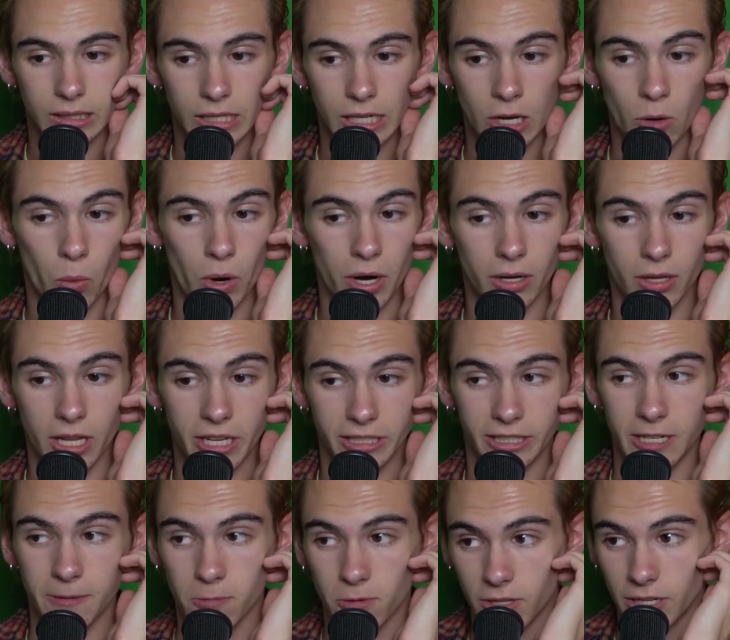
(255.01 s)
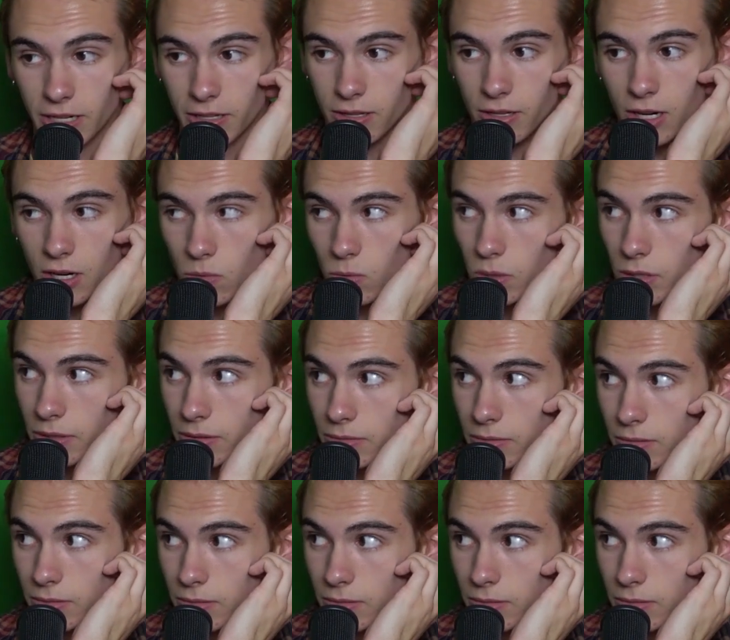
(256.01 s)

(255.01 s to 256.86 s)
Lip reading: it went a lot deeper than I thought it would.